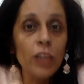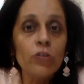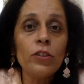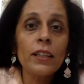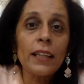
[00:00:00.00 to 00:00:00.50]

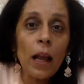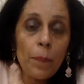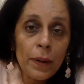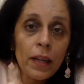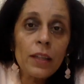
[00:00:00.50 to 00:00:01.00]
So the
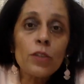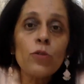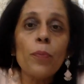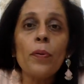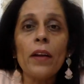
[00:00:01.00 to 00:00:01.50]
capital
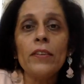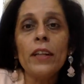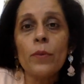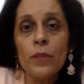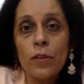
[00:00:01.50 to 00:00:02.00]
into a private
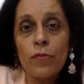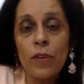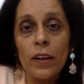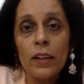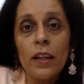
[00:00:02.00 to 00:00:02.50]
equity
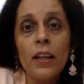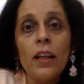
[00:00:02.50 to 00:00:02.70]
fund